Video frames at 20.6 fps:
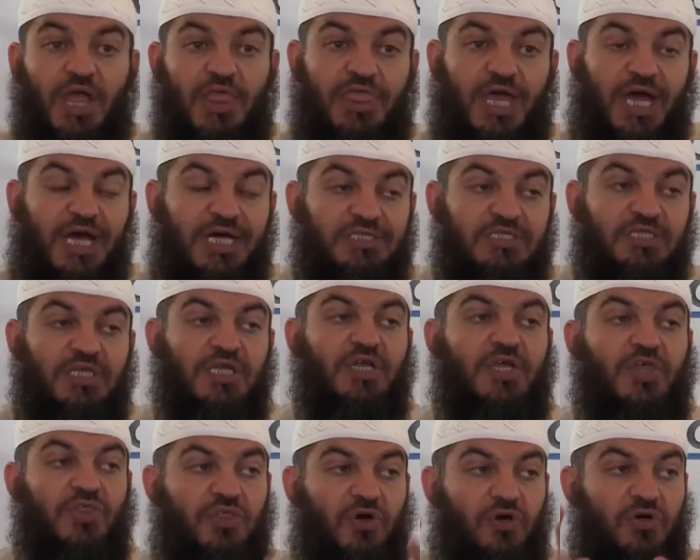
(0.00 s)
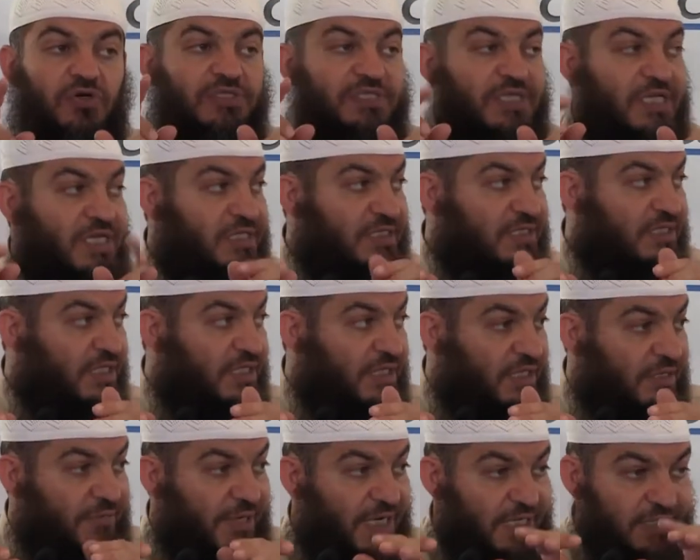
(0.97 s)
that those listed
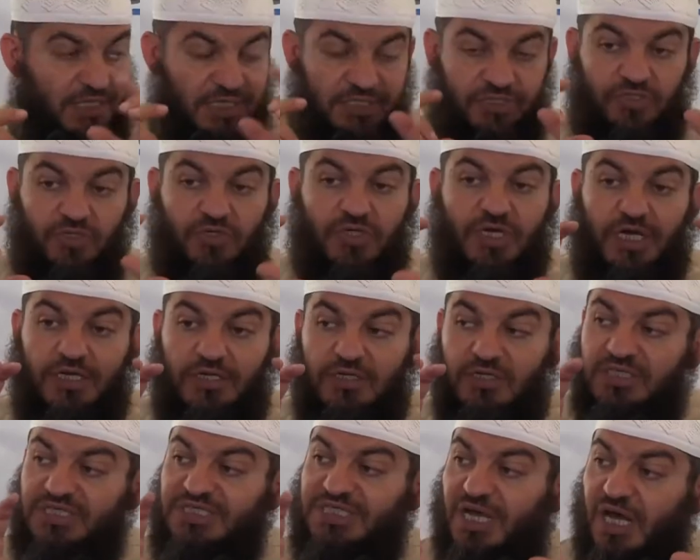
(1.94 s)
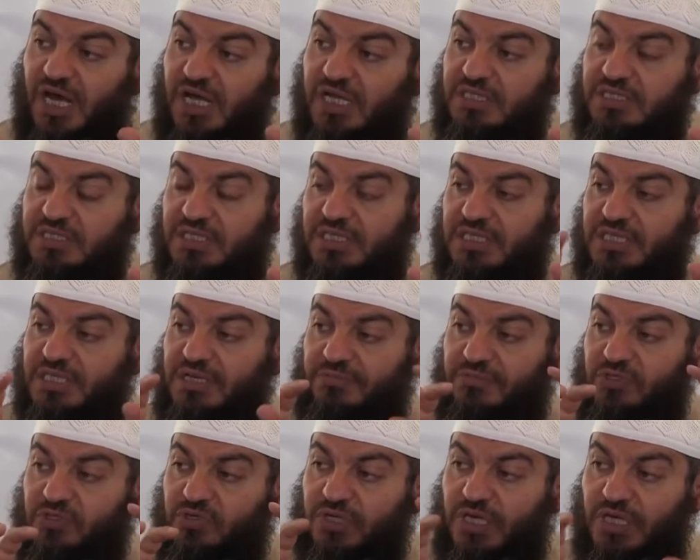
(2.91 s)
ibadat, you cannot alter
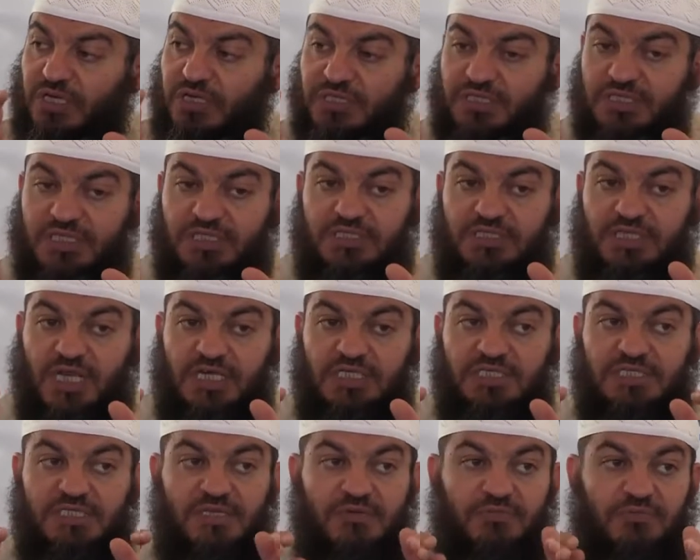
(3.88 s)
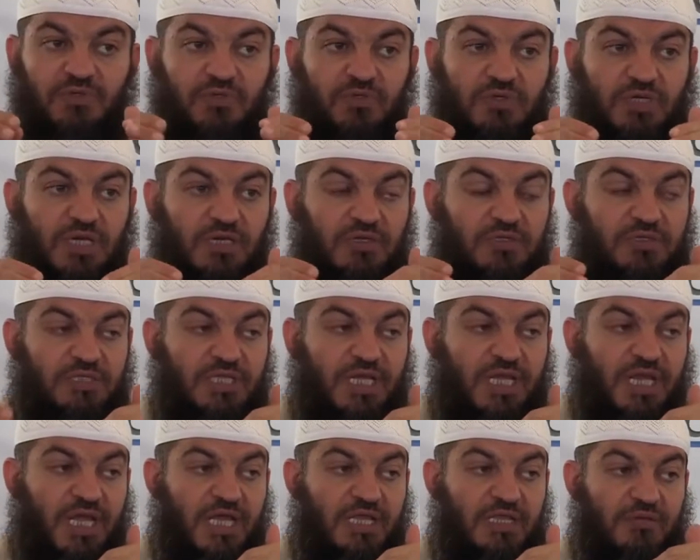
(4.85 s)
them, you cannot change them, you cannot
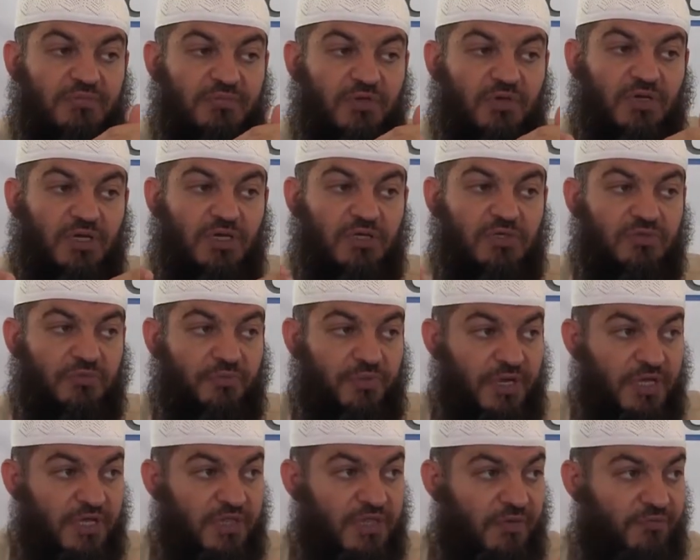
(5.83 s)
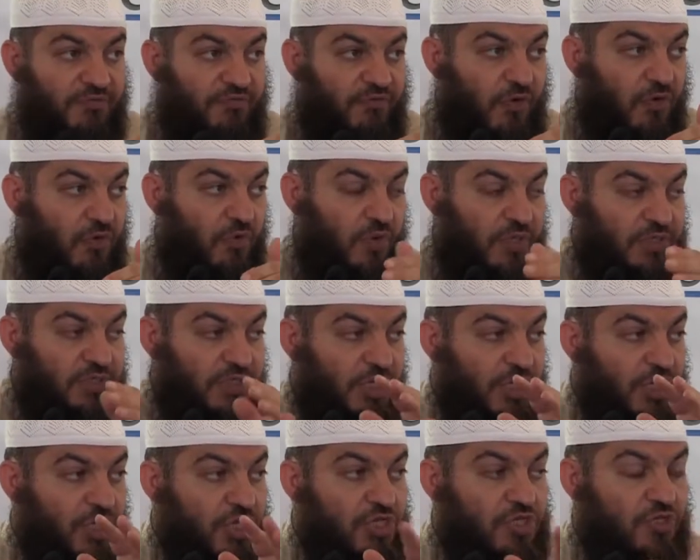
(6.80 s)
delay them, you cannot bring them forward.
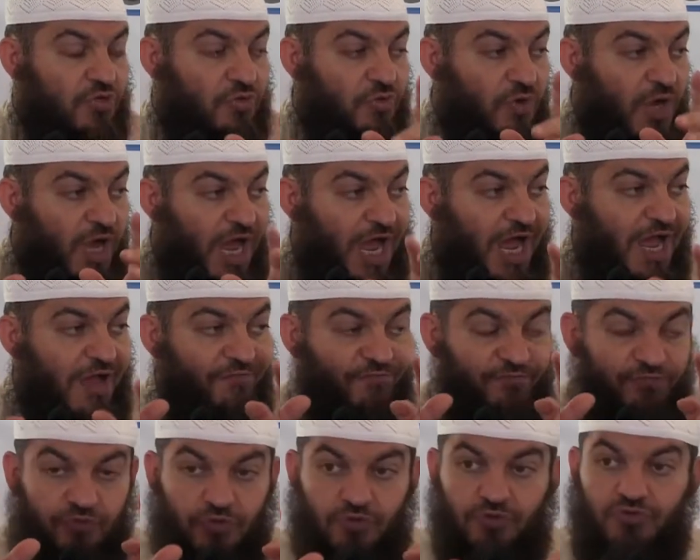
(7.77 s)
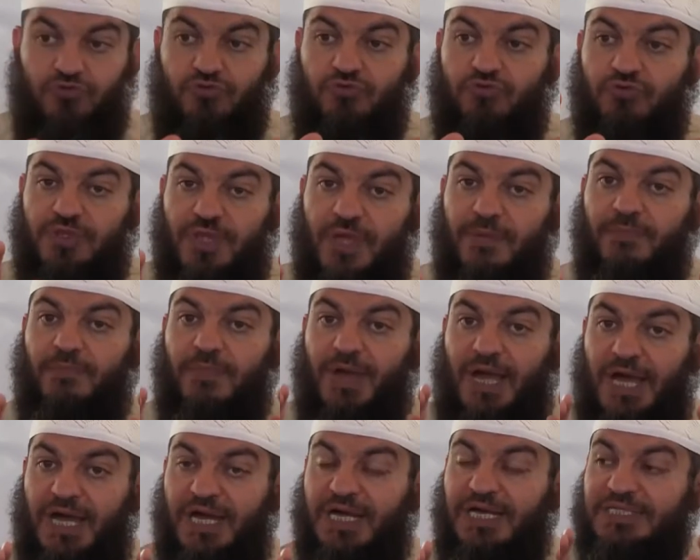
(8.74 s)
You have to do
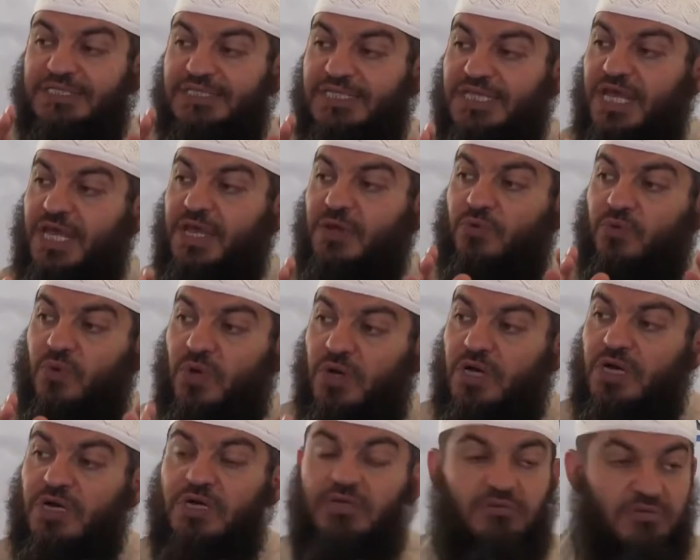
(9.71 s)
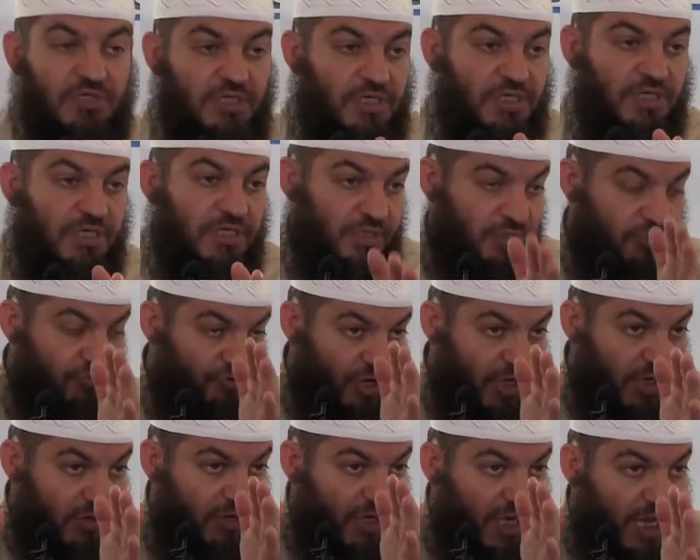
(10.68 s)
them as they were
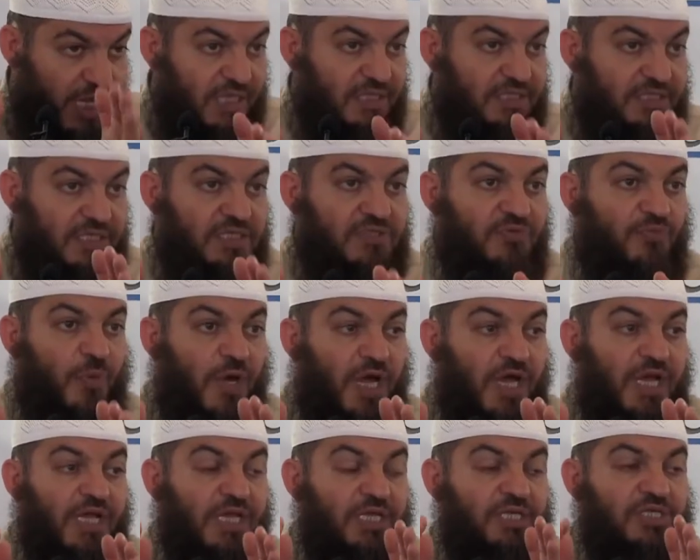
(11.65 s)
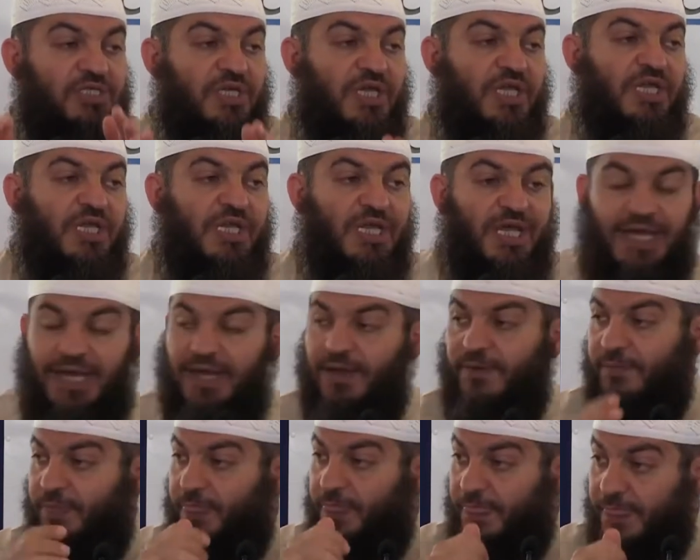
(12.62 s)
regulated by
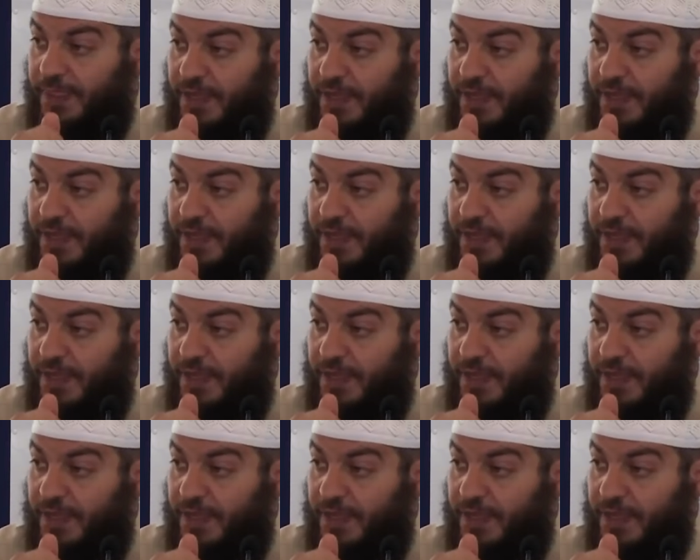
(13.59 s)
Sharia.